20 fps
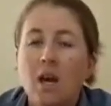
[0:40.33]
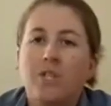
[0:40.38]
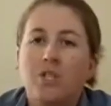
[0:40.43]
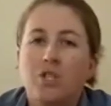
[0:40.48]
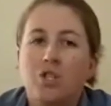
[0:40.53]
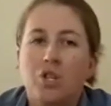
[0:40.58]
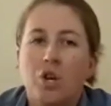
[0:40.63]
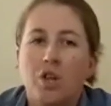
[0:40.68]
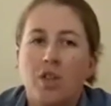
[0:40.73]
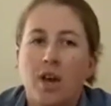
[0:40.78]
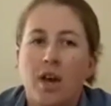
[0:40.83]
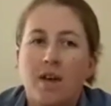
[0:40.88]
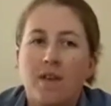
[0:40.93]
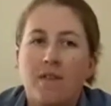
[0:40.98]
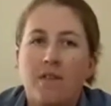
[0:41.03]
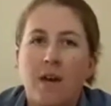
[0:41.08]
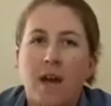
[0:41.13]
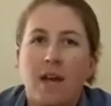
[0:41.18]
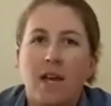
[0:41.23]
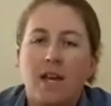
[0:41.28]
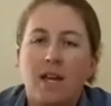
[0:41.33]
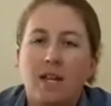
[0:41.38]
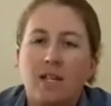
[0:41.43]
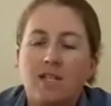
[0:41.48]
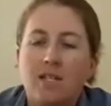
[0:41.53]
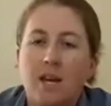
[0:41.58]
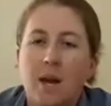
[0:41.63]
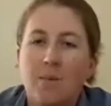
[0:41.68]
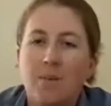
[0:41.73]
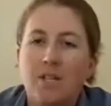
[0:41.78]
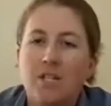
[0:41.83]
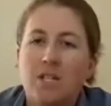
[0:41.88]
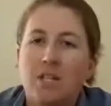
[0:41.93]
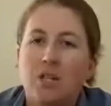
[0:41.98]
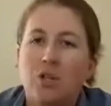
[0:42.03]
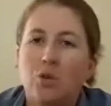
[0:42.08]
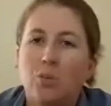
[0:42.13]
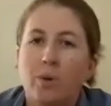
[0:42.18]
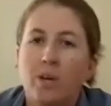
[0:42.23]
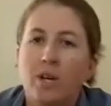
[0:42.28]
so that they can establish a
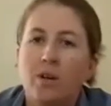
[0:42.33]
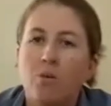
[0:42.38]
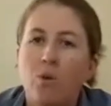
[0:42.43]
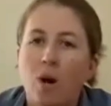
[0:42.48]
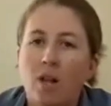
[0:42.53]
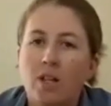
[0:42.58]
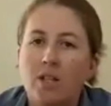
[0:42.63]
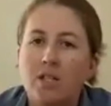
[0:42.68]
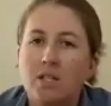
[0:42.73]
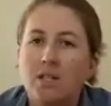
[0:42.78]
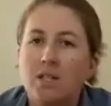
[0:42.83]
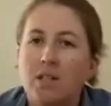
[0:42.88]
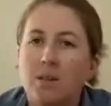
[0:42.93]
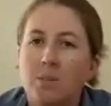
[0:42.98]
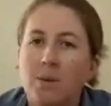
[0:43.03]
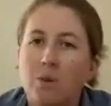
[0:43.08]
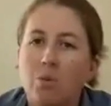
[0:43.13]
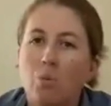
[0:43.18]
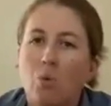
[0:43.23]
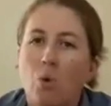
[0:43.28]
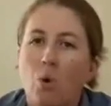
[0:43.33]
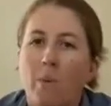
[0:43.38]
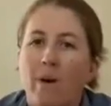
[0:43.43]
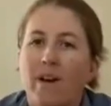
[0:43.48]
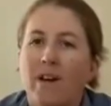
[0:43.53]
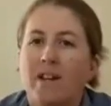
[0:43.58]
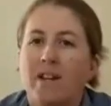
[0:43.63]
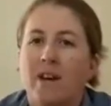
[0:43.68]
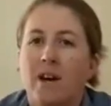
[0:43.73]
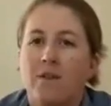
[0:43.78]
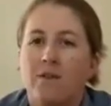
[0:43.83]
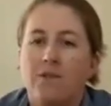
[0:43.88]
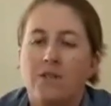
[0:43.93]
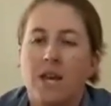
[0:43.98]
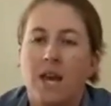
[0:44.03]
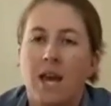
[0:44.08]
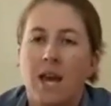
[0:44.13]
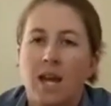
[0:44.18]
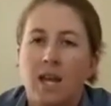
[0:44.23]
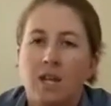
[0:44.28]
little bit while it's still a bit warmer enough
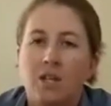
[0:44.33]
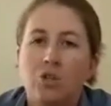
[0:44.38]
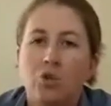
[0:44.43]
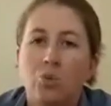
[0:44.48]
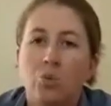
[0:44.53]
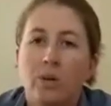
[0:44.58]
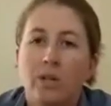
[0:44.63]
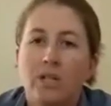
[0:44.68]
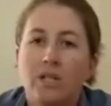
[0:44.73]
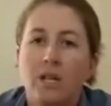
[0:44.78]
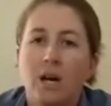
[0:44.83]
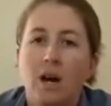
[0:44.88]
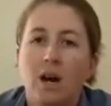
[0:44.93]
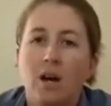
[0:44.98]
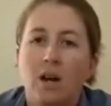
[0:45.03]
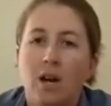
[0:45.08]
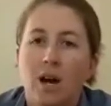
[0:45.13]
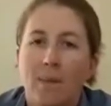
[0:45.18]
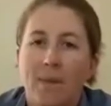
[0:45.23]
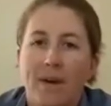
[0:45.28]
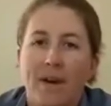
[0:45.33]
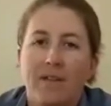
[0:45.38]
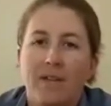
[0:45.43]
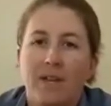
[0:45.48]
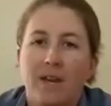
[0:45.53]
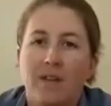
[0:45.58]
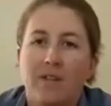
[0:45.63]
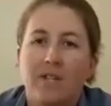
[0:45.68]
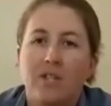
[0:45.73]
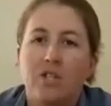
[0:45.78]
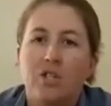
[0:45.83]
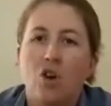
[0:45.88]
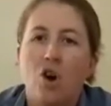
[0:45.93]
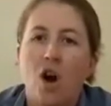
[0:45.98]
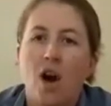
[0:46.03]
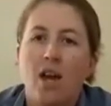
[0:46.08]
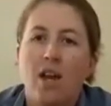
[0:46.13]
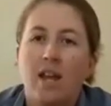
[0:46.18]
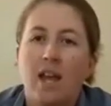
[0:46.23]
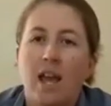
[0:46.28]
to handle winter, come out the other
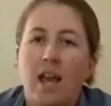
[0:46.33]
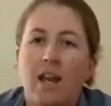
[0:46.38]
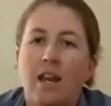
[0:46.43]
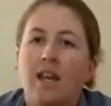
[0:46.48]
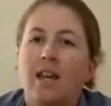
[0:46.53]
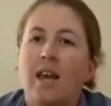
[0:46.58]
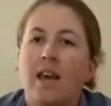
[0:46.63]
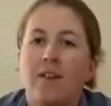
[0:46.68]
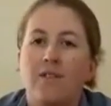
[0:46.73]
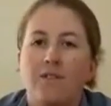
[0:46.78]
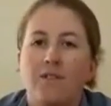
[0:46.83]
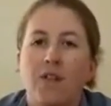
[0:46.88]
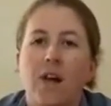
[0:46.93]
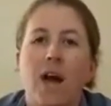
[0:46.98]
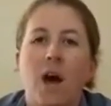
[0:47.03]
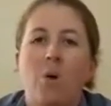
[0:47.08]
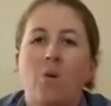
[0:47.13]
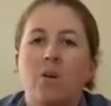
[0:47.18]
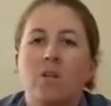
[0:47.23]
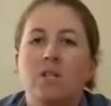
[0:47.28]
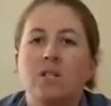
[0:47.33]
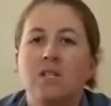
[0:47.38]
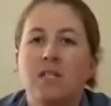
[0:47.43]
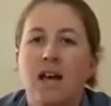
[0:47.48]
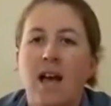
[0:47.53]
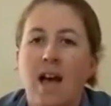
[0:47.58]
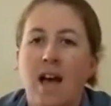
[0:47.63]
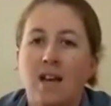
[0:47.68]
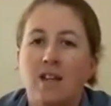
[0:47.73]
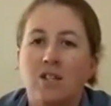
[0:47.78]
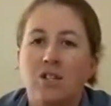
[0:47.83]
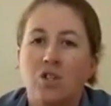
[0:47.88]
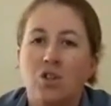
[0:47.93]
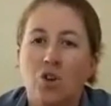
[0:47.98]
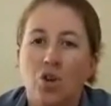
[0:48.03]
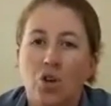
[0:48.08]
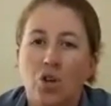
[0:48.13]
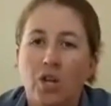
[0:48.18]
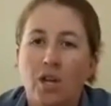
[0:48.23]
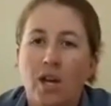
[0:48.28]
side and get flowers as
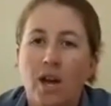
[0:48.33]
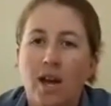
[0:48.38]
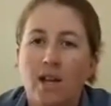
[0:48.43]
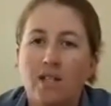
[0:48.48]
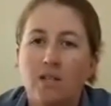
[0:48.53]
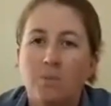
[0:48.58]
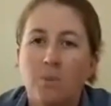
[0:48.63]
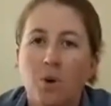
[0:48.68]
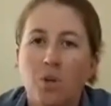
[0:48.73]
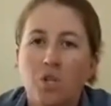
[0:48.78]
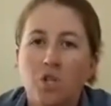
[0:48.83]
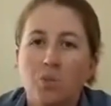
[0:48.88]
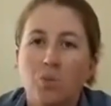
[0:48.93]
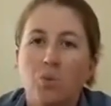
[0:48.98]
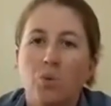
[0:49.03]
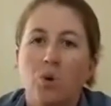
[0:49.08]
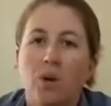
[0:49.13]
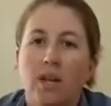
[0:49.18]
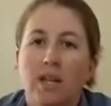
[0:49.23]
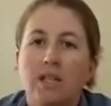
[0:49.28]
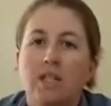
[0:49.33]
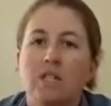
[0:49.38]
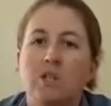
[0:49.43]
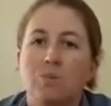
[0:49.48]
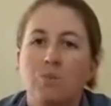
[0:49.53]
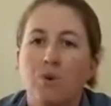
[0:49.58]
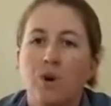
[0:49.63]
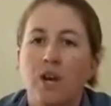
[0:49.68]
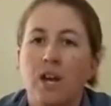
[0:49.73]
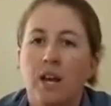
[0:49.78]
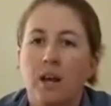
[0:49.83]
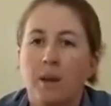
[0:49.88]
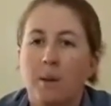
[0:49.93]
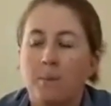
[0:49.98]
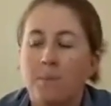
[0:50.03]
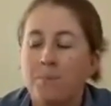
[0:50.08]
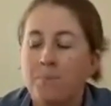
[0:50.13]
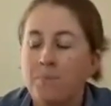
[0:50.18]
early as possible in spring.